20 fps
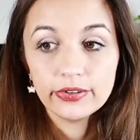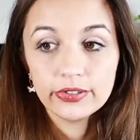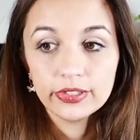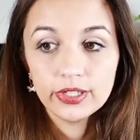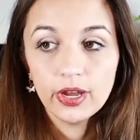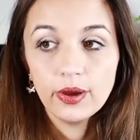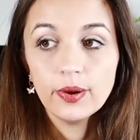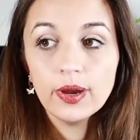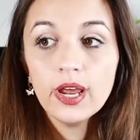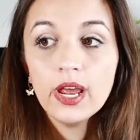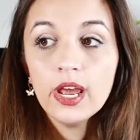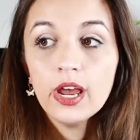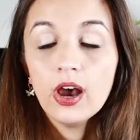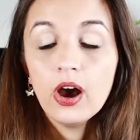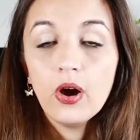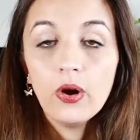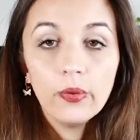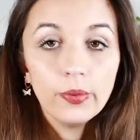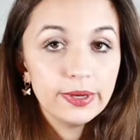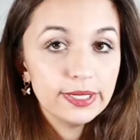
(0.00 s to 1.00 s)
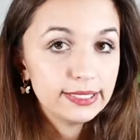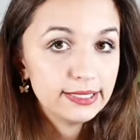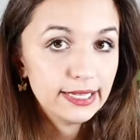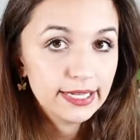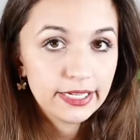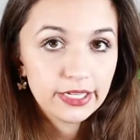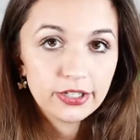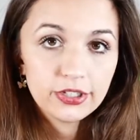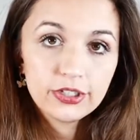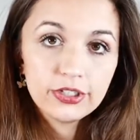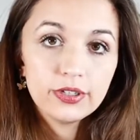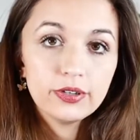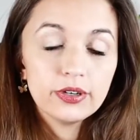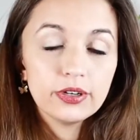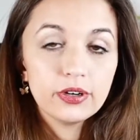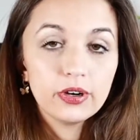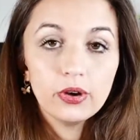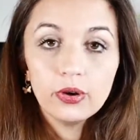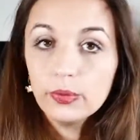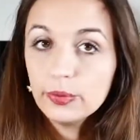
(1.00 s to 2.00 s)
So always second
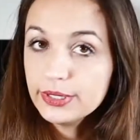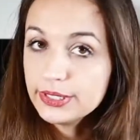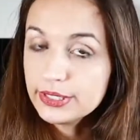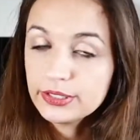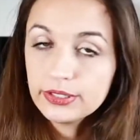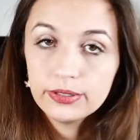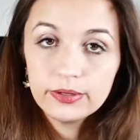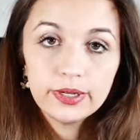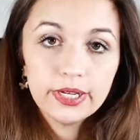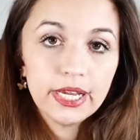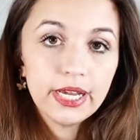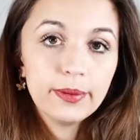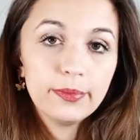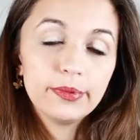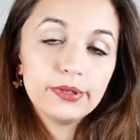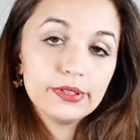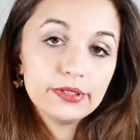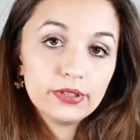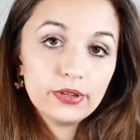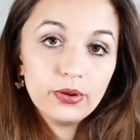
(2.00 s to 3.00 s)
shooter, always 2 cameras,